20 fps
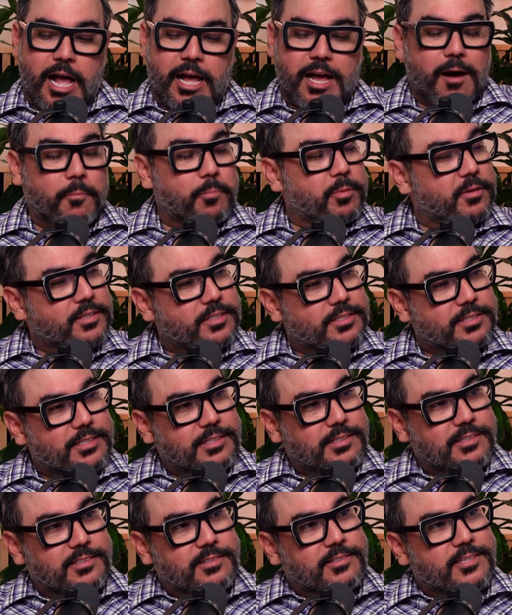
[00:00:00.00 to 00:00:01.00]
couple of
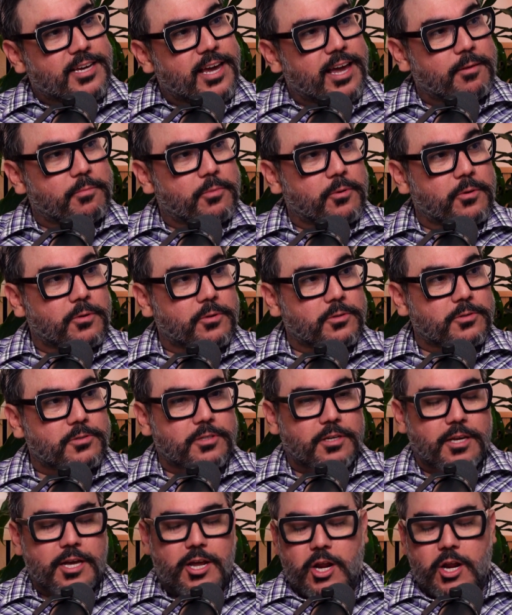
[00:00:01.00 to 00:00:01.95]
tables,